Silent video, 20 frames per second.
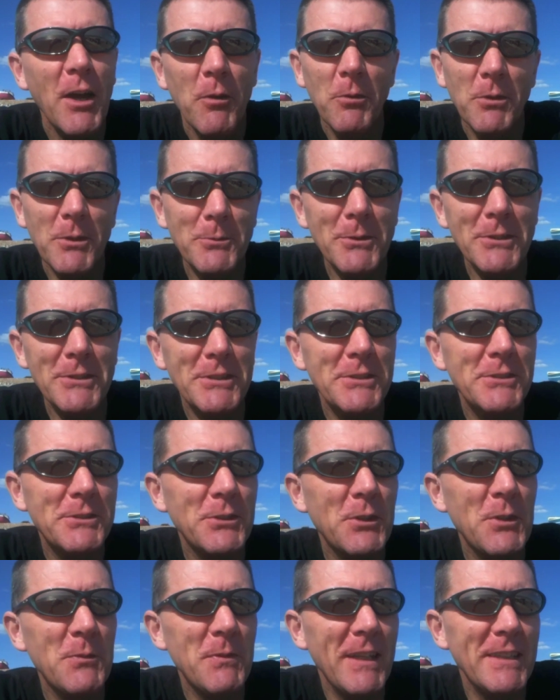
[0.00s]
What I wanted to
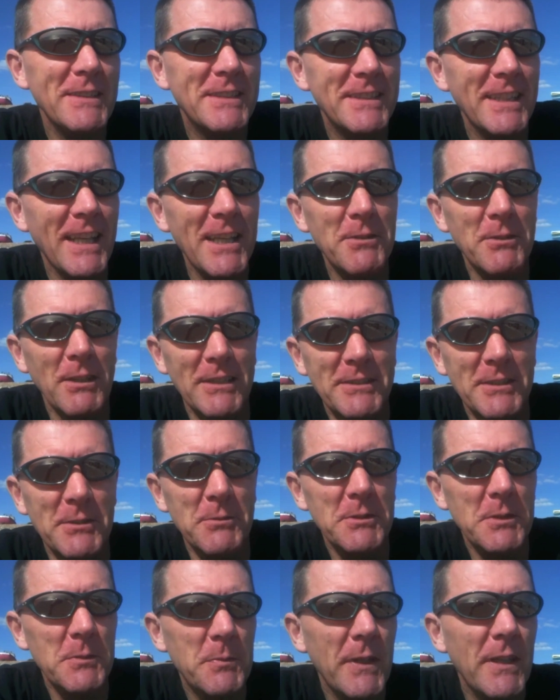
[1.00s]
talk about today actually
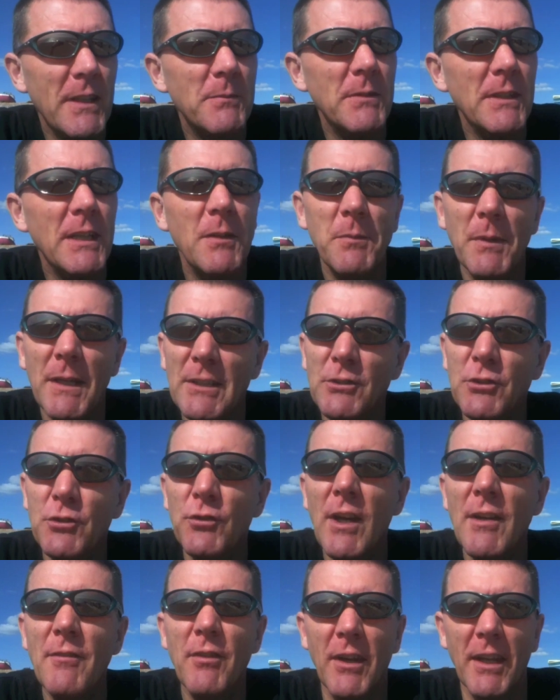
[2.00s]
was a bit about
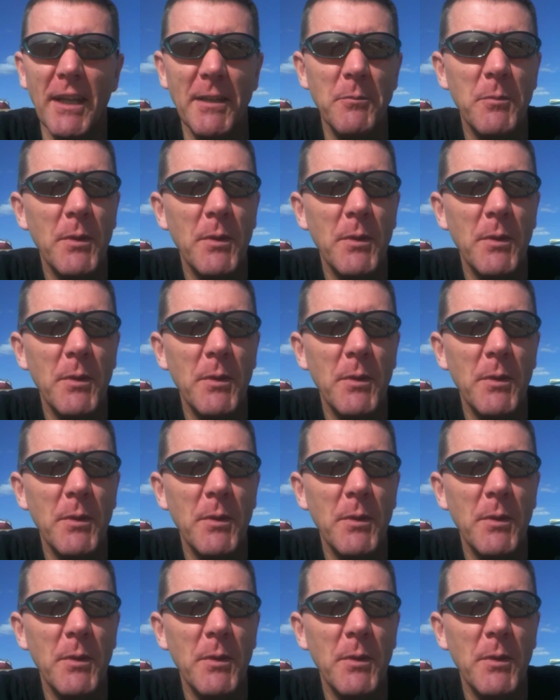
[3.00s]
travelling,